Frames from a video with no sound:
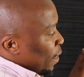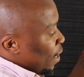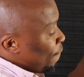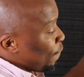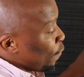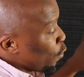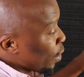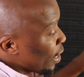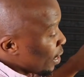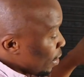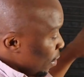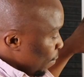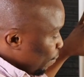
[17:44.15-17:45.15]
If you
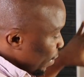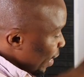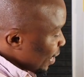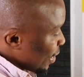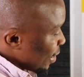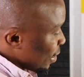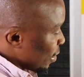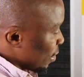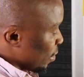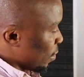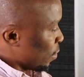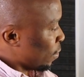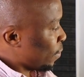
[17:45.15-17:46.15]
can practice
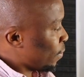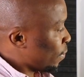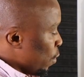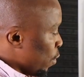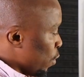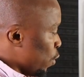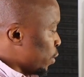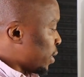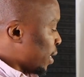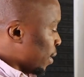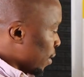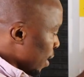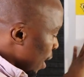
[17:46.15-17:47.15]

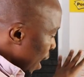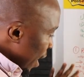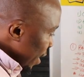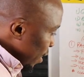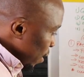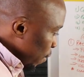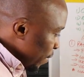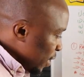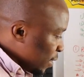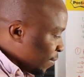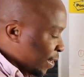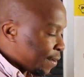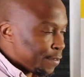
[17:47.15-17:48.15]
using either of
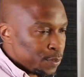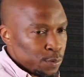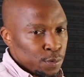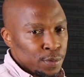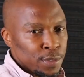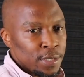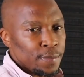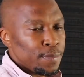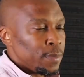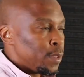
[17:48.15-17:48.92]
these five tools,